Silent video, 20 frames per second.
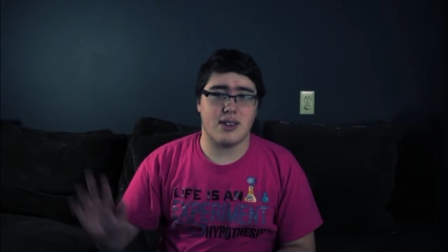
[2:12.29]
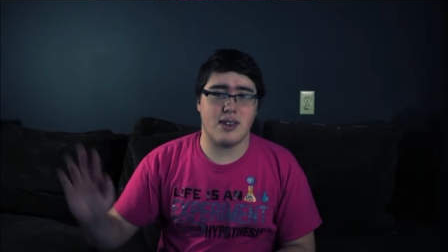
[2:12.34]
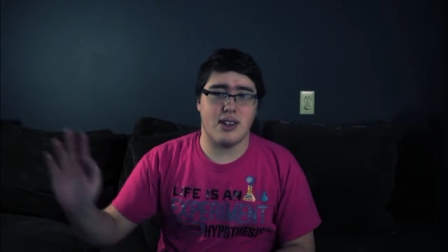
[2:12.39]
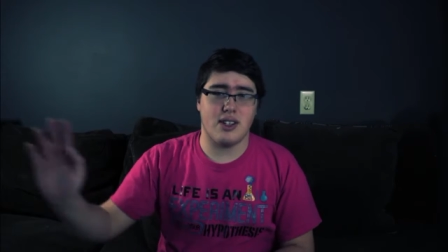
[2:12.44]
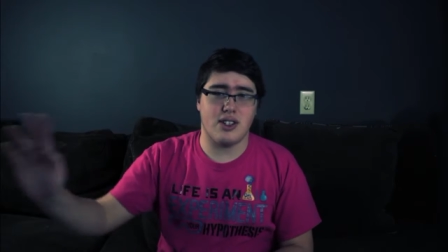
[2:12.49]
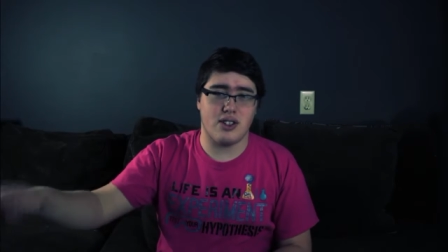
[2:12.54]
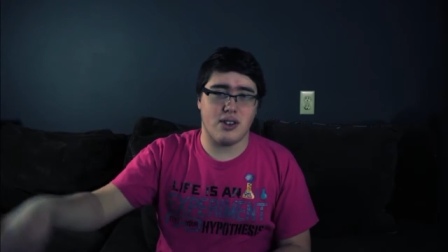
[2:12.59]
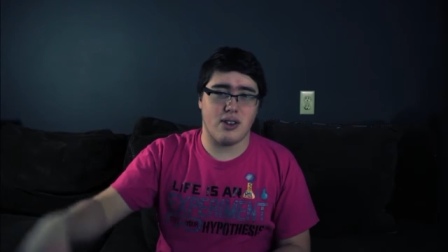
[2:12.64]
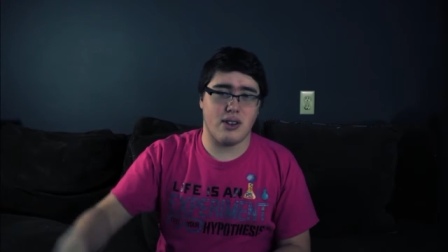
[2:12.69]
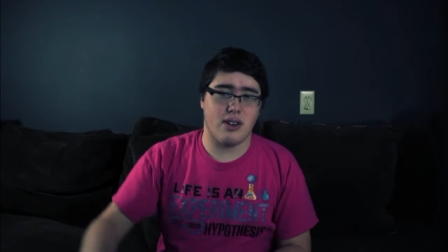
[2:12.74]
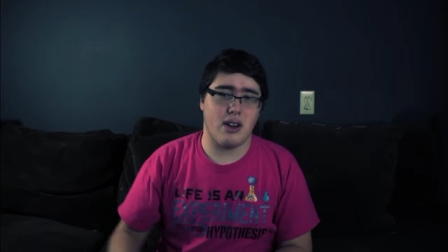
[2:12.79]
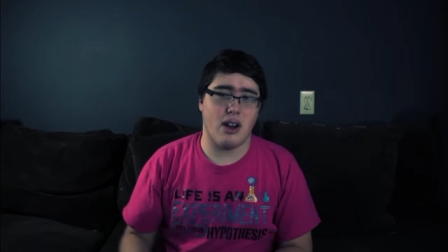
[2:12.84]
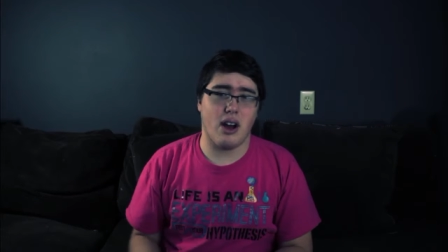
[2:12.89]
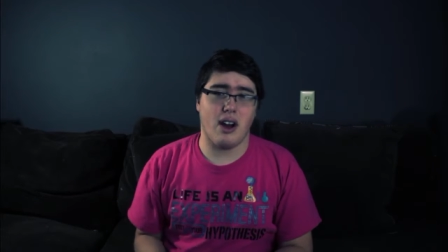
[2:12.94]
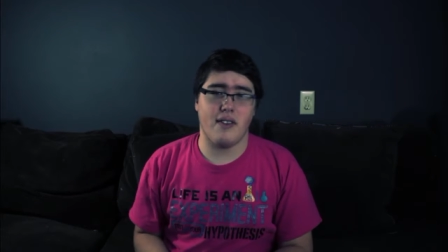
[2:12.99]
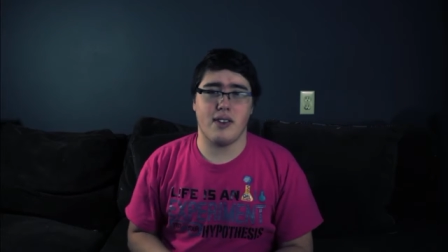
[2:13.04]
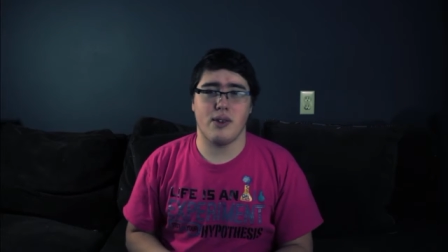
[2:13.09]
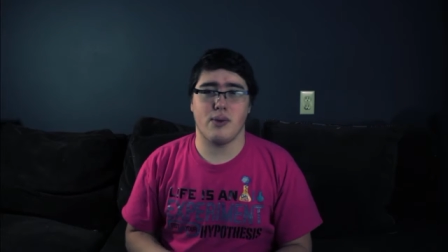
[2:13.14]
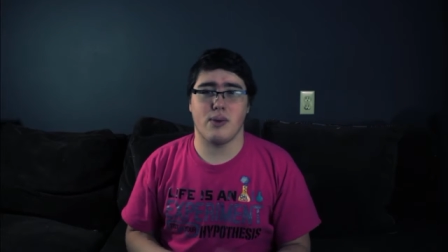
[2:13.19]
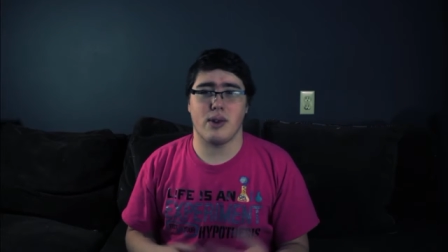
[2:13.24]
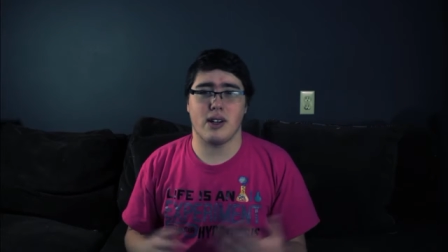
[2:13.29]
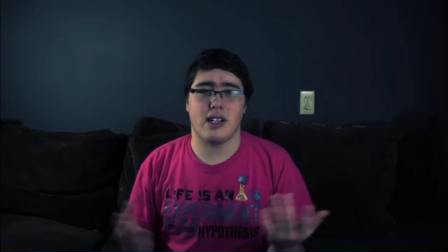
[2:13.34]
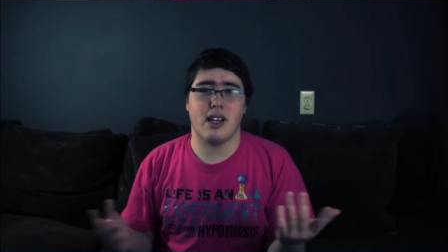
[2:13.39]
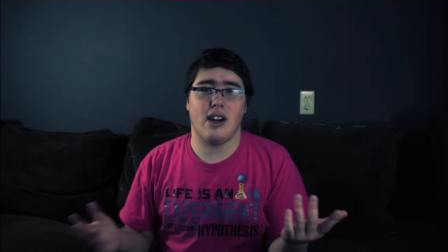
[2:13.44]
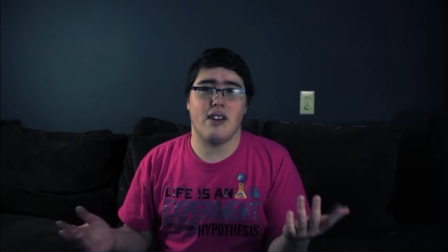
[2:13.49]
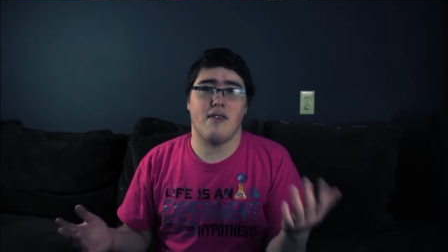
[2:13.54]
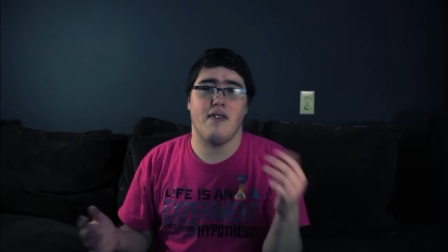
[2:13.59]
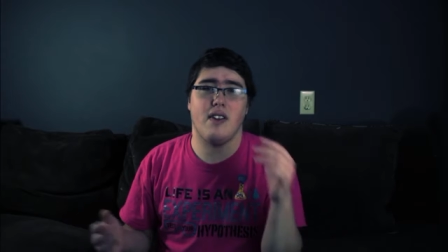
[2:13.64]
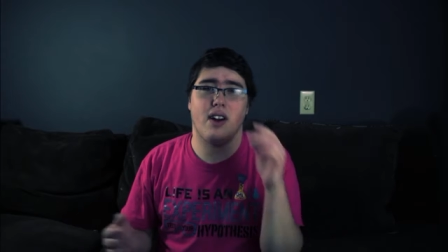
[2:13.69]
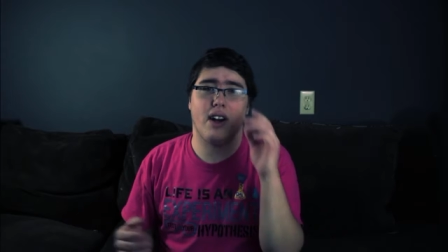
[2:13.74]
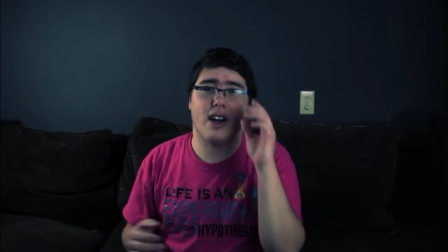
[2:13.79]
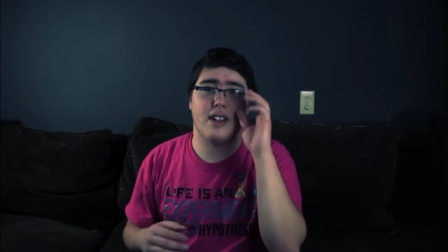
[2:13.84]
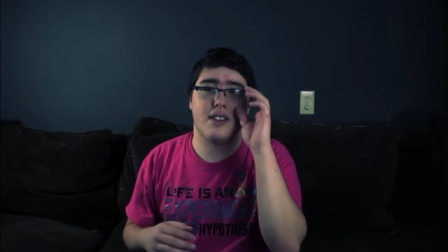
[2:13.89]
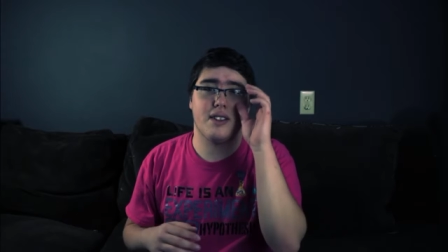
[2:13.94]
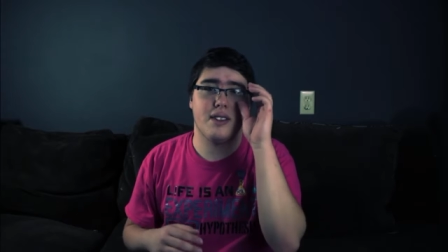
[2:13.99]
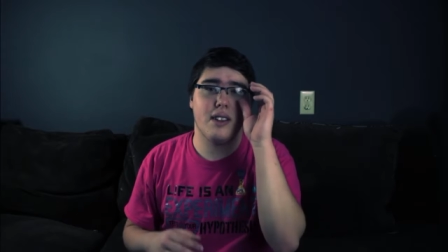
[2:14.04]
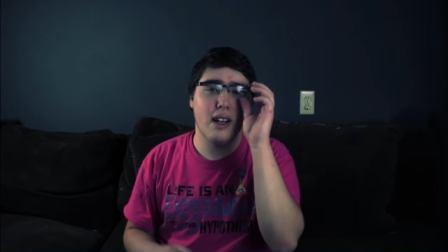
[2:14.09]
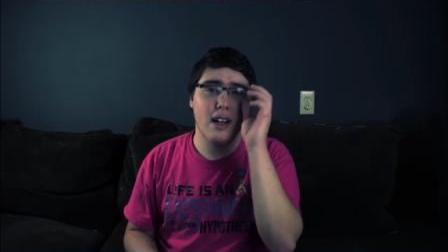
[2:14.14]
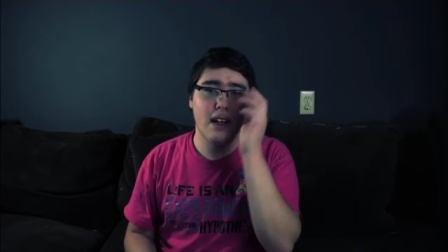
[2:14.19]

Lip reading: So I just turned it off and it worked out fine.